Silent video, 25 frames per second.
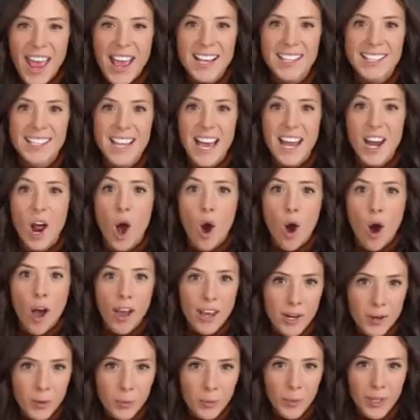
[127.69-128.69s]
is that
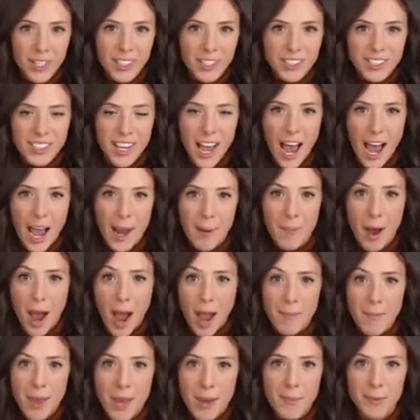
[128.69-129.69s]
in real time,
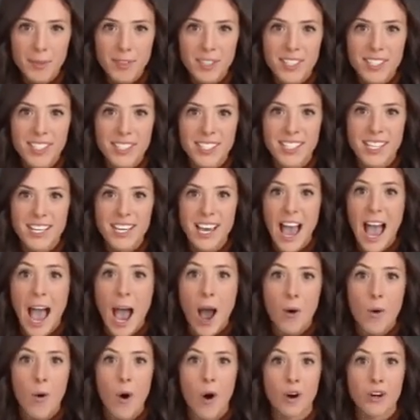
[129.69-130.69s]
I'm able to see
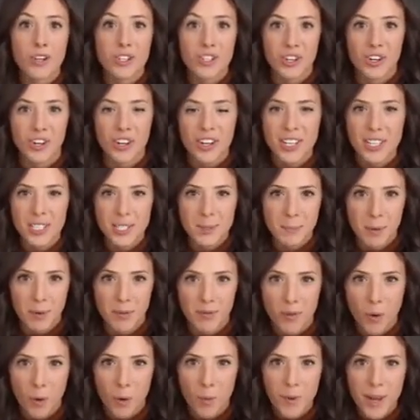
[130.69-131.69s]
how our journey is
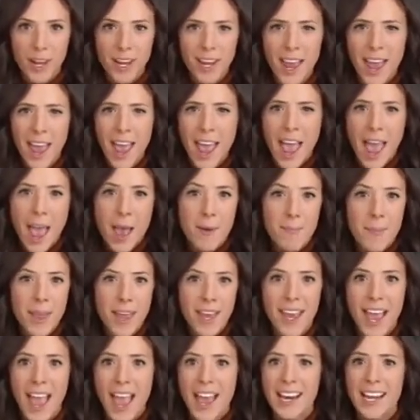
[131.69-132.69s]
performing and
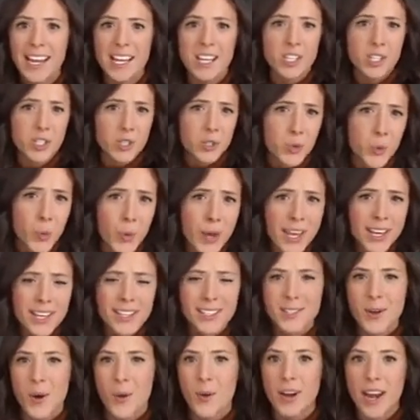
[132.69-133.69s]
make any
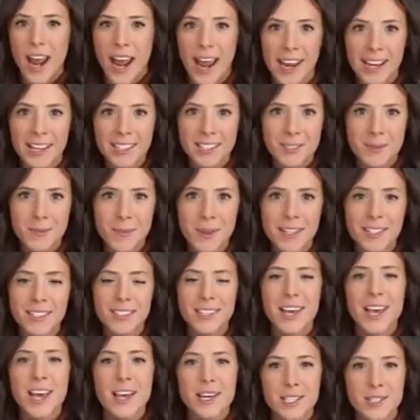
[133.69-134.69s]
tweaks or
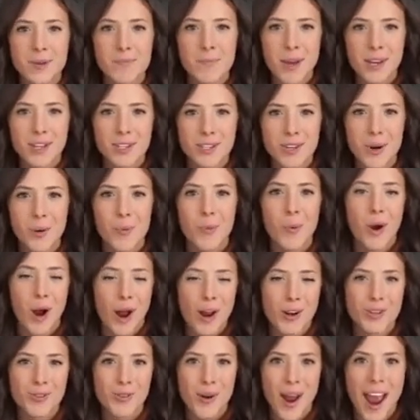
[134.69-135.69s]
enhancements to make sure we're
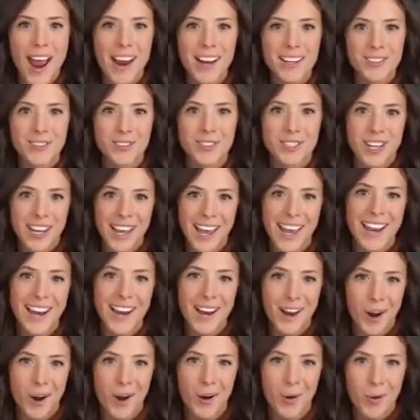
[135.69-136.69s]
on track to
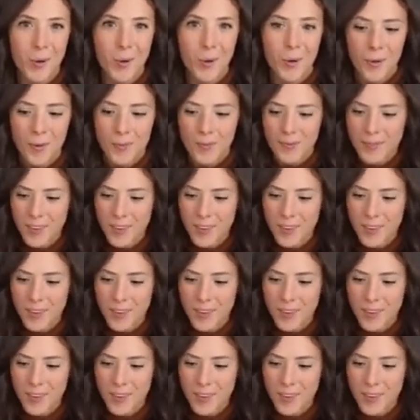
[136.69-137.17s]
hitting our goal.